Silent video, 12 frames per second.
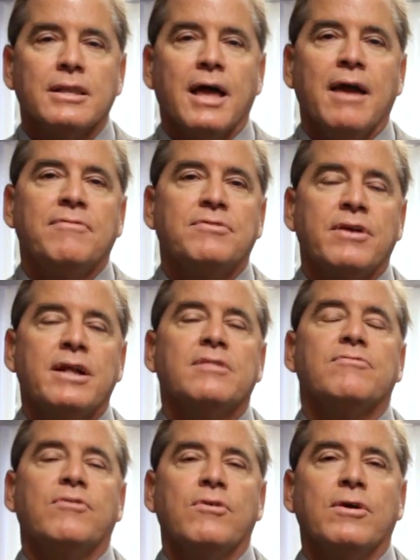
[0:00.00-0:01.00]
a life
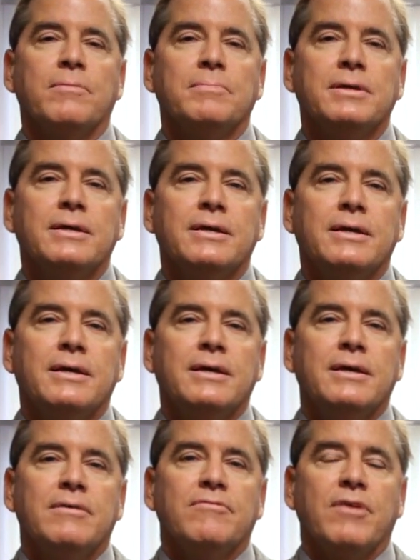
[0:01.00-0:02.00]
transformed,
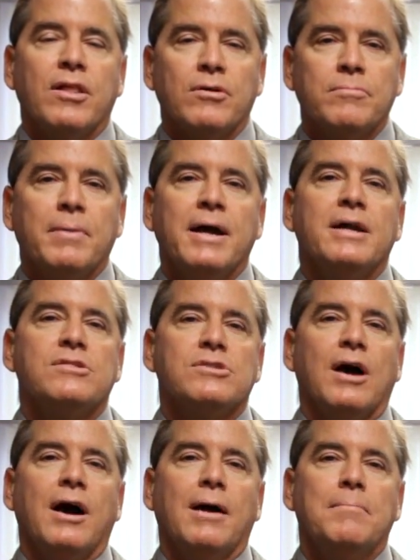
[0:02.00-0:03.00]
followed by a
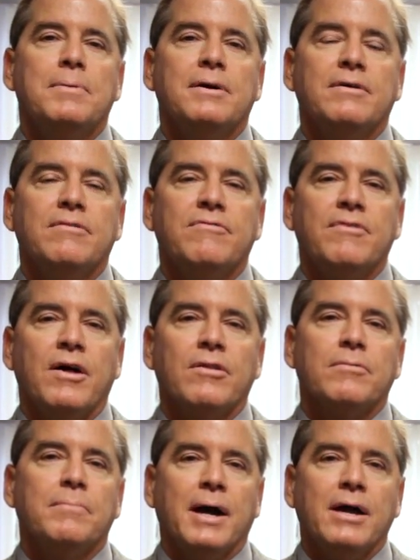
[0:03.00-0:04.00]
job,
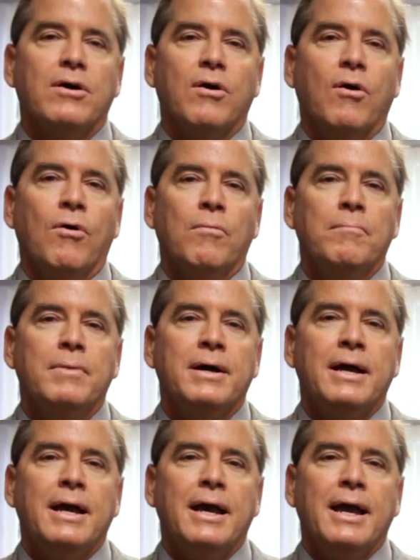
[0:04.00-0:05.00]
followed by a home.
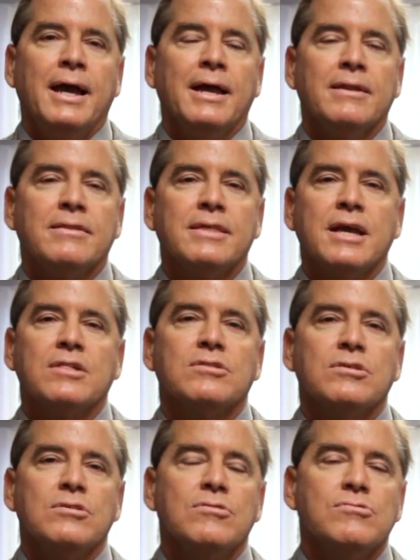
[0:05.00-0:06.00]
And thanks
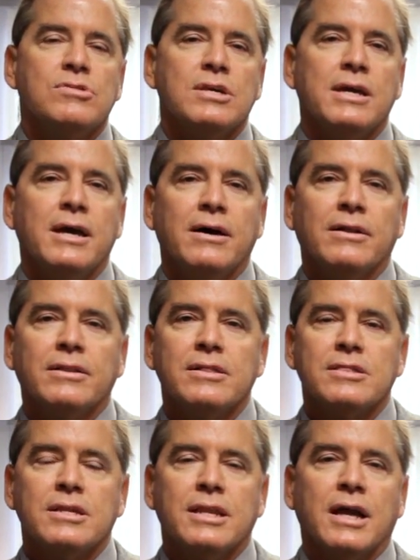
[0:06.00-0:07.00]
to UGL
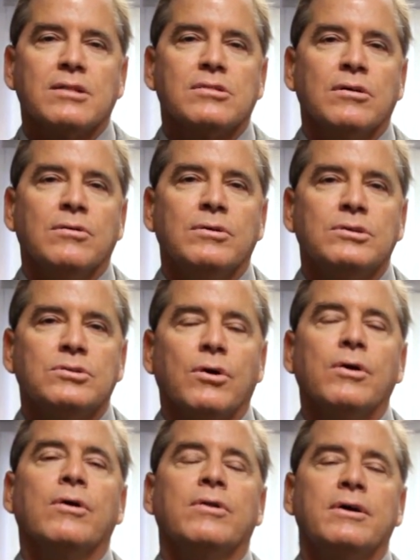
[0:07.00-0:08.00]
and Sodexo and
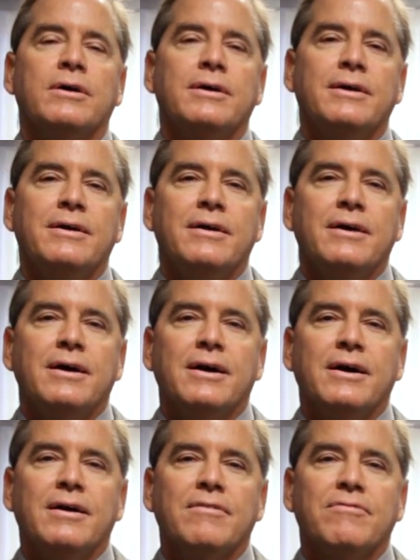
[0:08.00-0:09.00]
Toyota
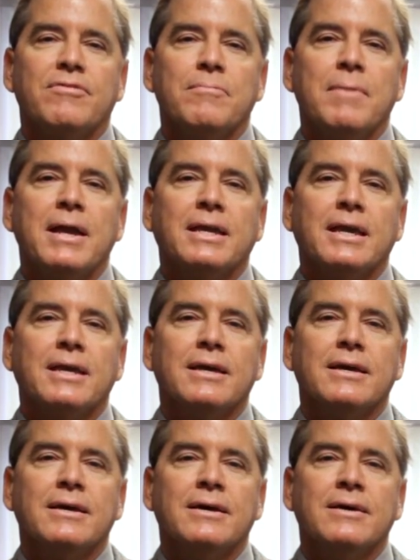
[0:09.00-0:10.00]
for
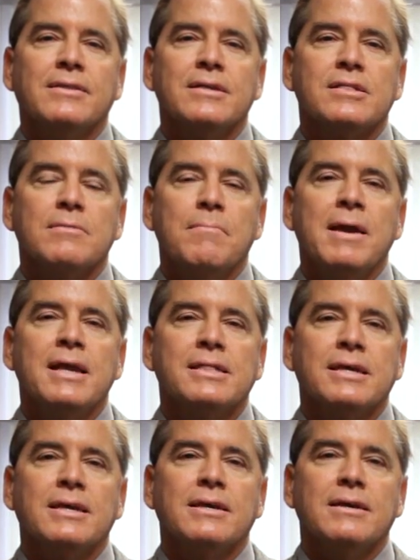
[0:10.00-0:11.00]
making this
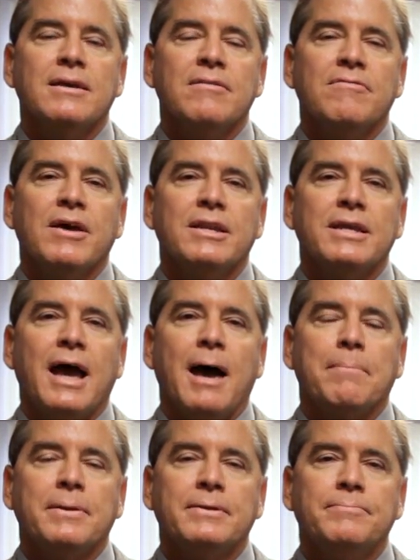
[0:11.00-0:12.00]
amazing event
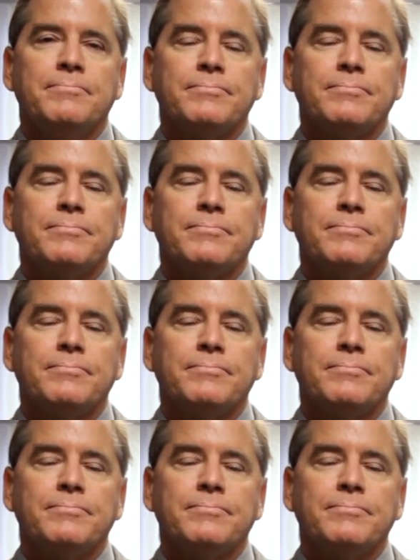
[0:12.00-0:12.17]
happen.